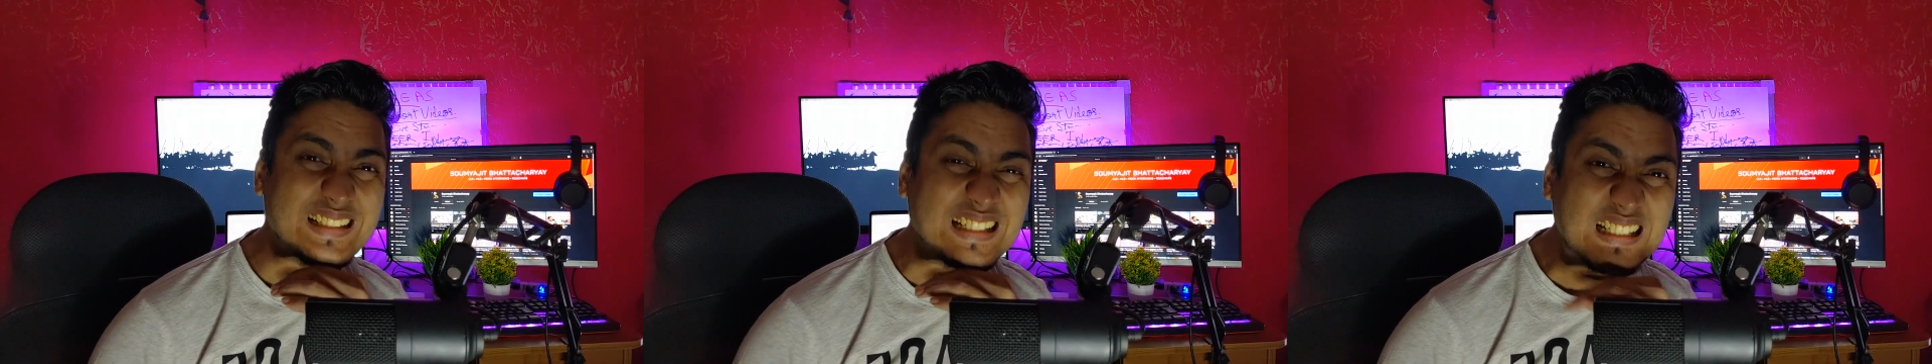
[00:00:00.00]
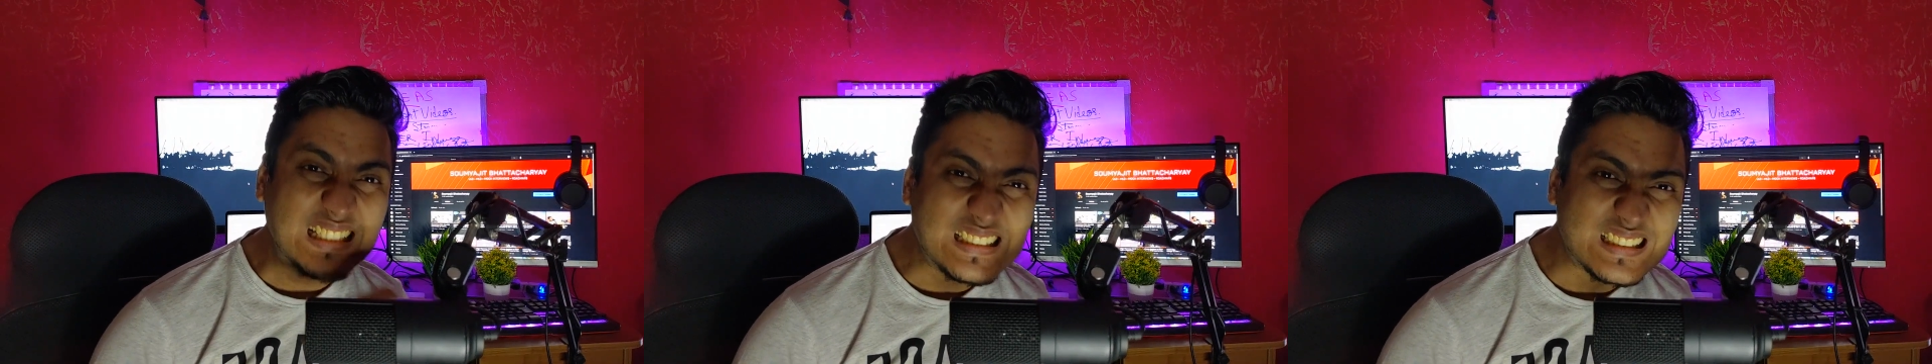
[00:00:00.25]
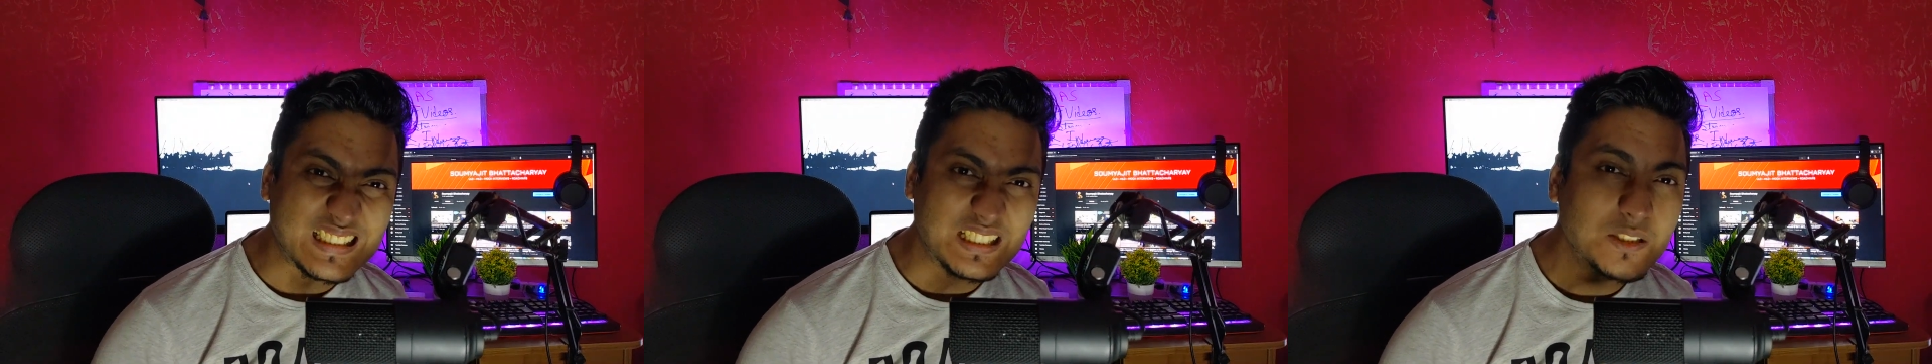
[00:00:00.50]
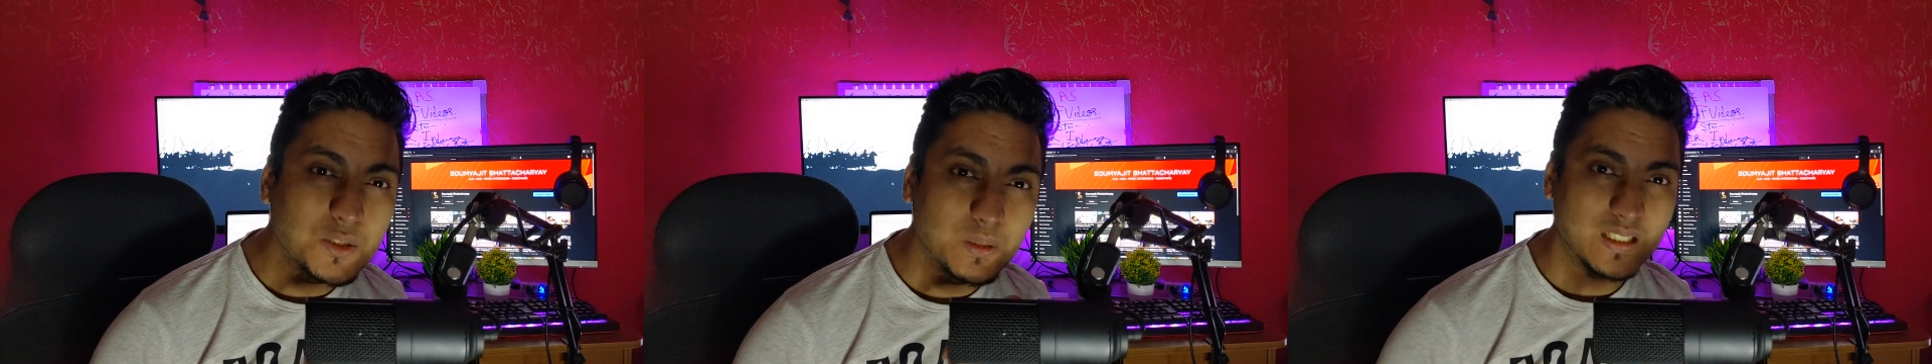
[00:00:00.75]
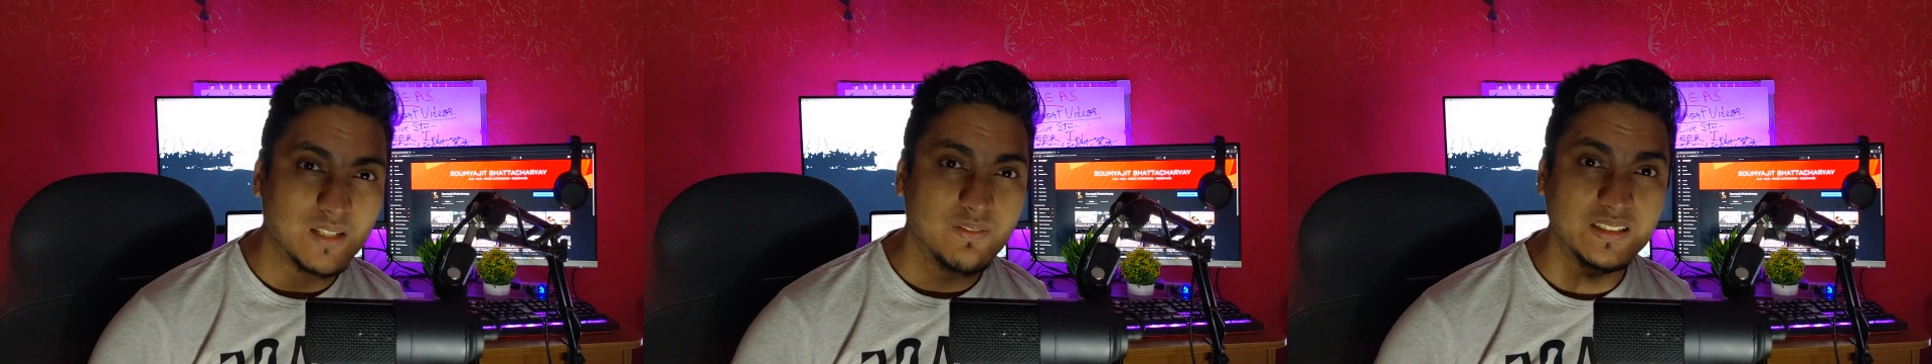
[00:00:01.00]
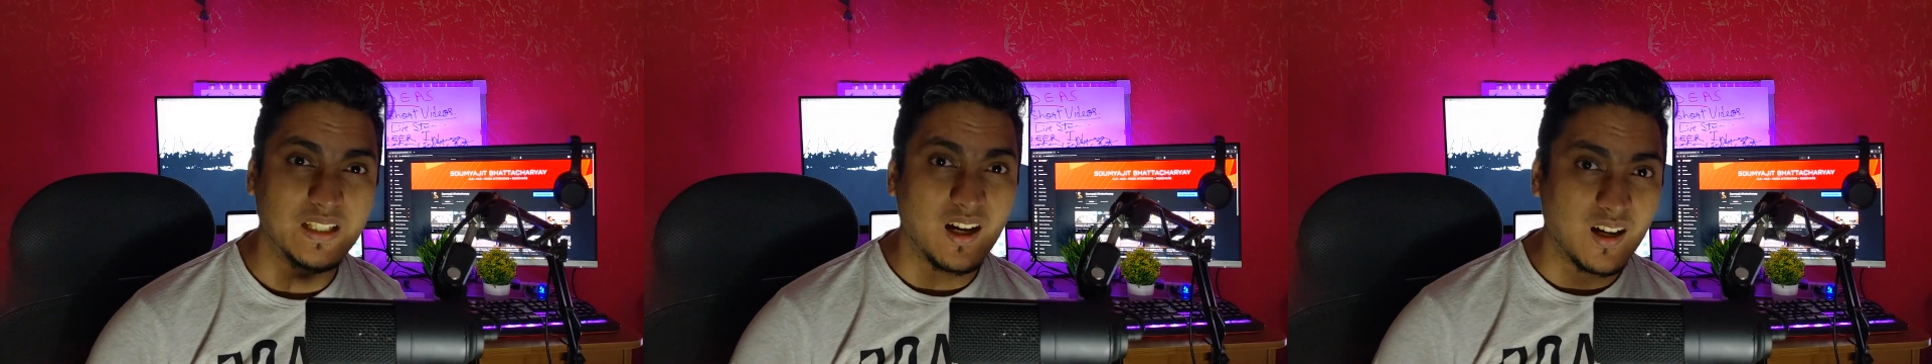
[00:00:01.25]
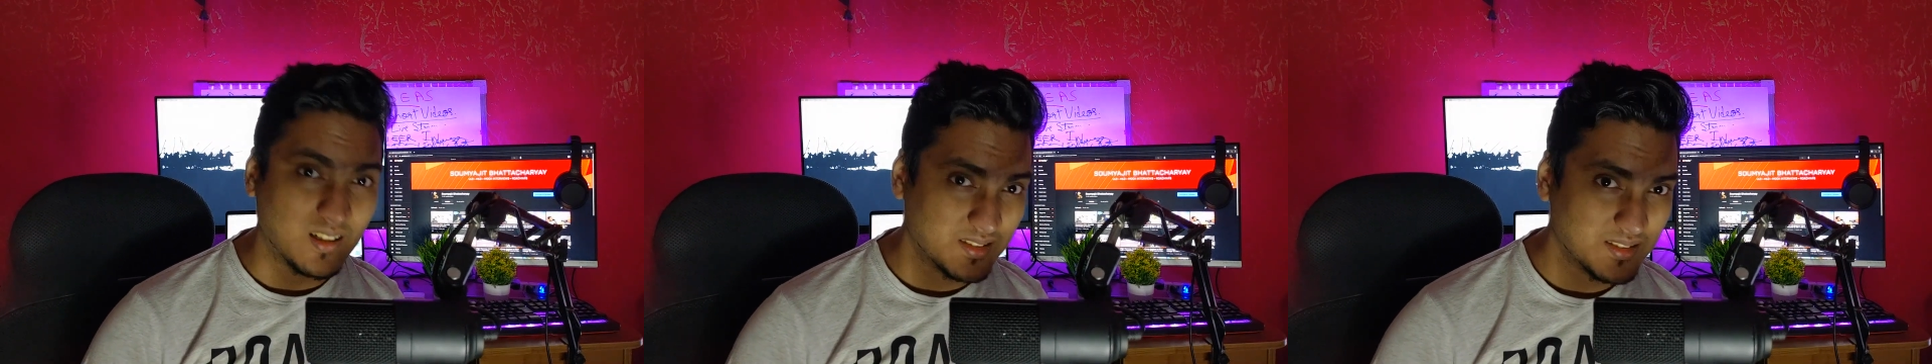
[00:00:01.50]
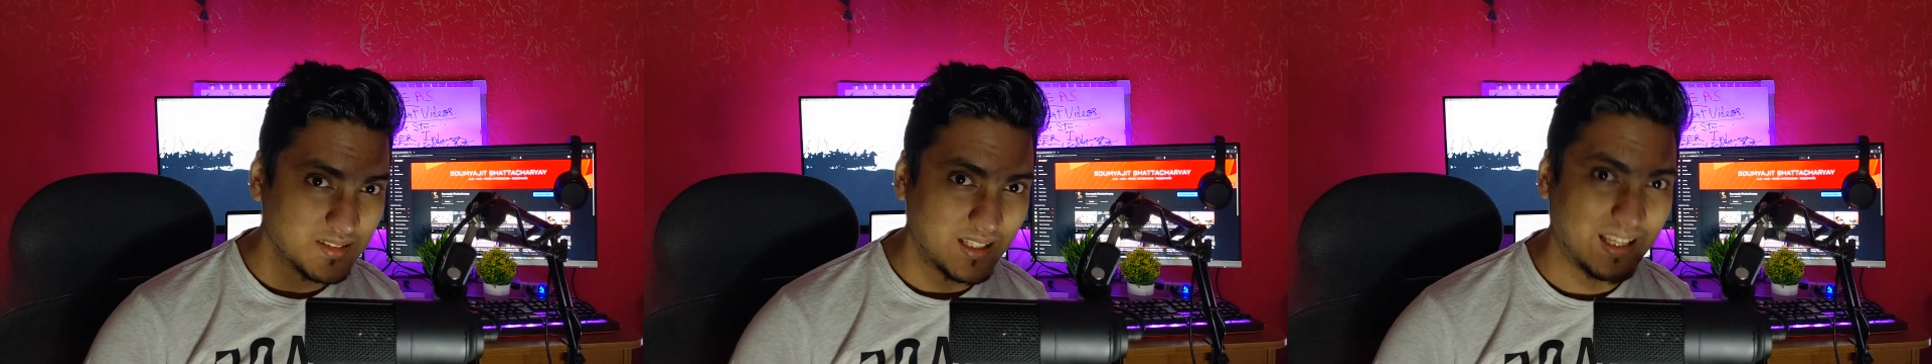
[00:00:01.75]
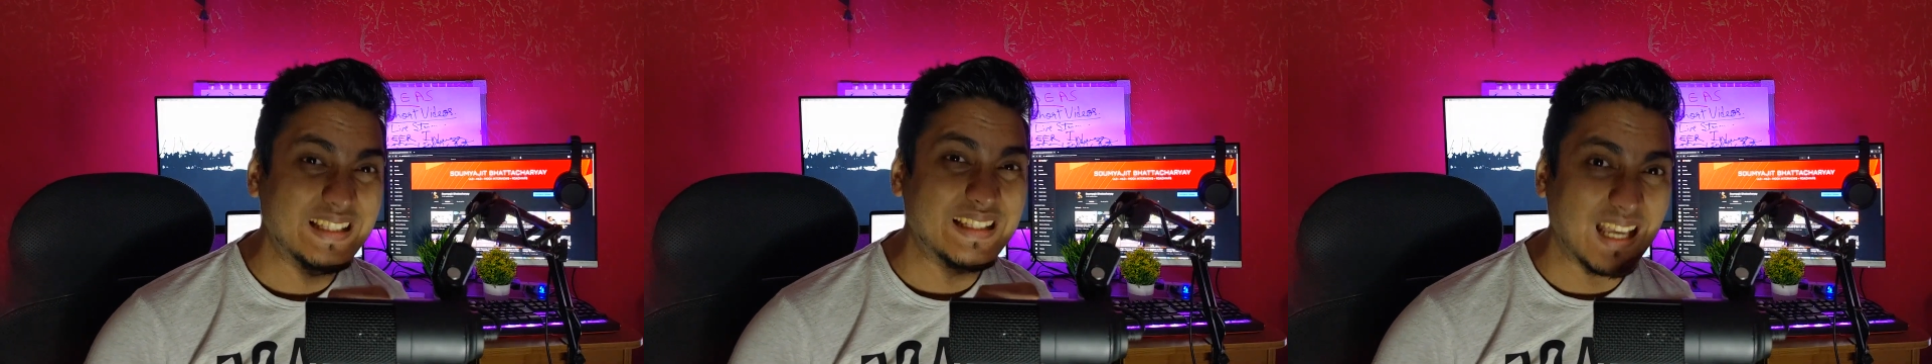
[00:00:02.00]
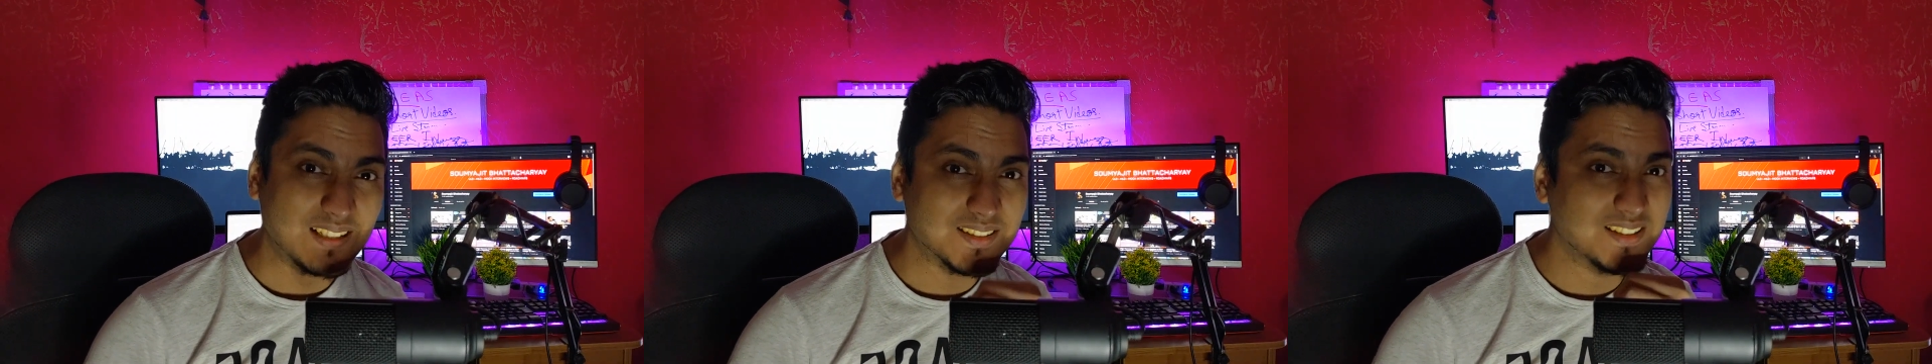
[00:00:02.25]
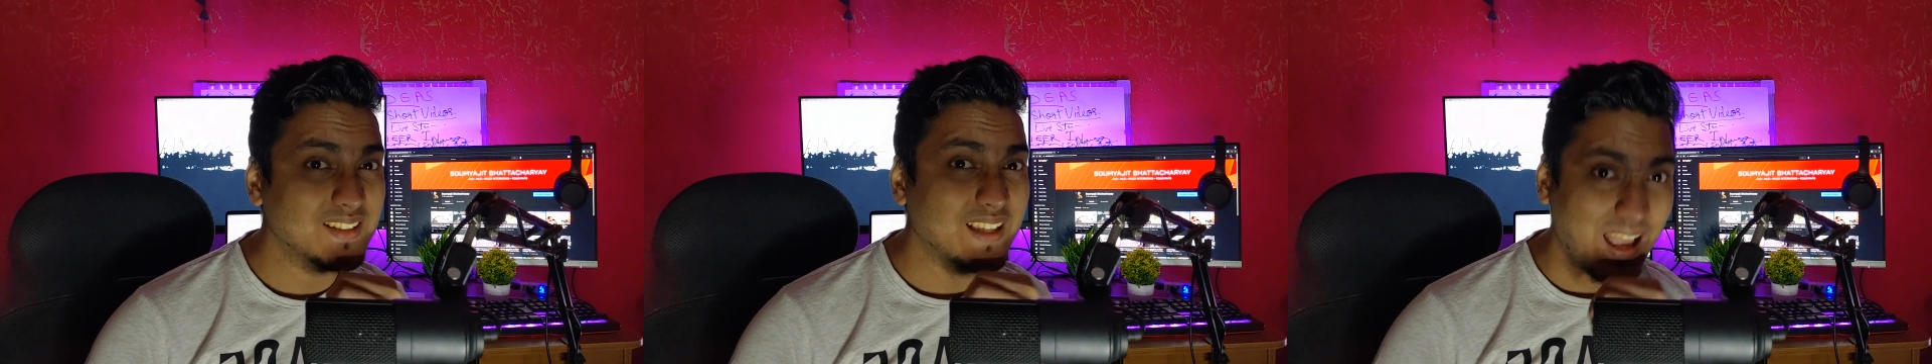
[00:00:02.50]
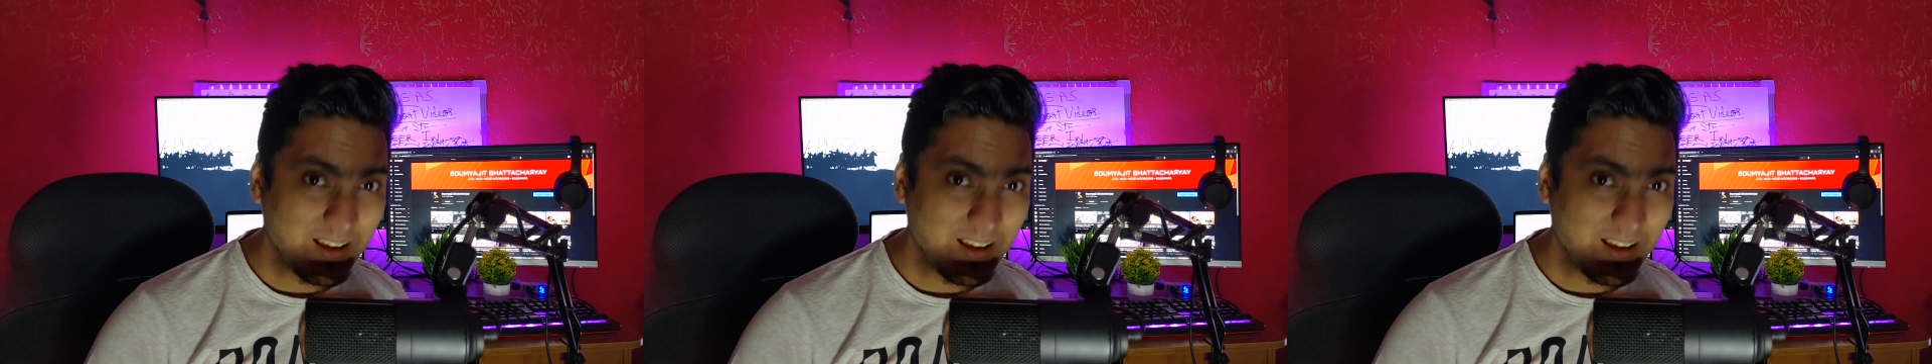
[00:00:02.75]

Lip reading: at least 10 to 11 hours. And that's the